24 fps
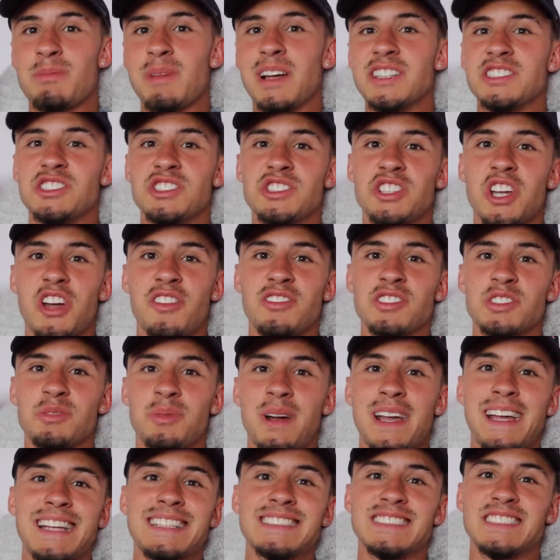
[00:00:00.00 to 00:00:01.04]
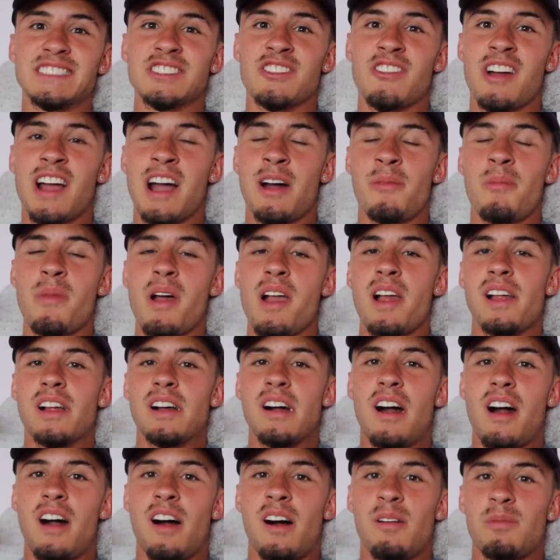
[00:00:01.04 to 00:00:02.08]
make sure you go over to my Instagram
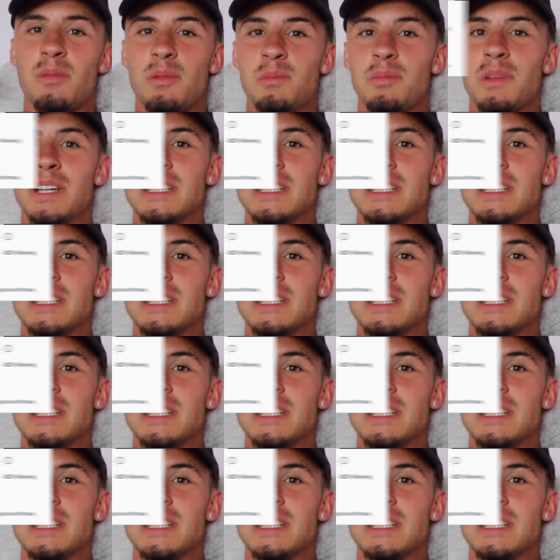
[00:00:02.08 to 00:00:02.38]
and